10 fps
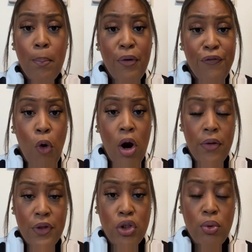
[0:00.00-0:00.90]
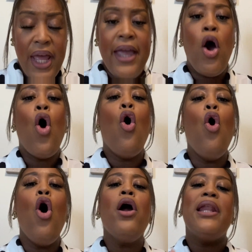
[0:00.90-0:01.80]
before the due date
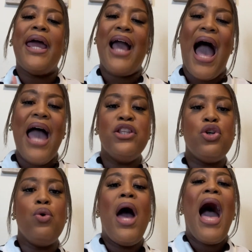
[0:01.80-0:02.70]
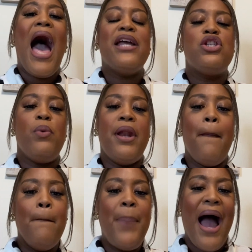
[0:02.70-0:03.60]
or like I do, I do it
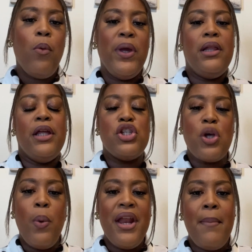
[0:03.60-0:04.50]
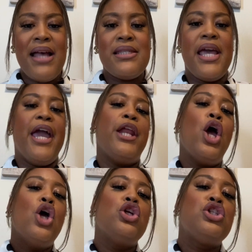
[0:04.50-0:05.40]
bi-weekly. So what am I saying?
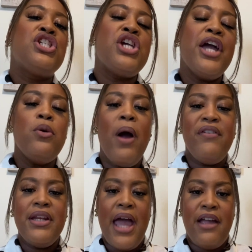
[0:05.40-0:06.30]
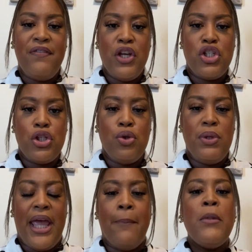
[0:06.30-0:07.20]
January 9th is your due
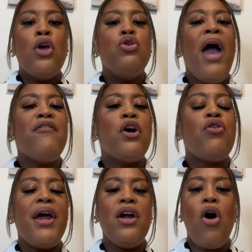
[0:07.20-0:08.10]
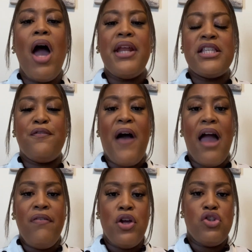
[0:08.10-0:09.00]
date. You have a credit card that's
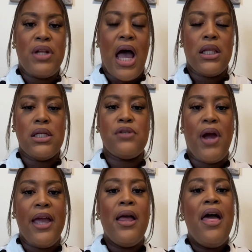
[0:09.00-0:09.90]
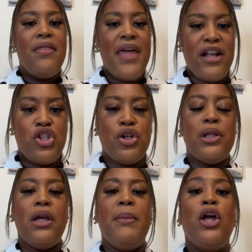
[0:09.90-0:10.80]
$500, right? That's your
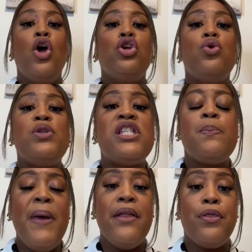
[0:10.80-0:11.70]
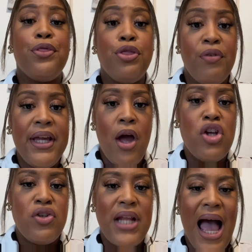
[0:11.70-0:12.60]
limit. You spent
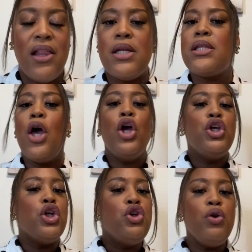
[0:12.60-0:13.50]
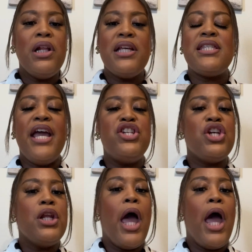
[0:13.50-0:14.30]
$300. Your utilization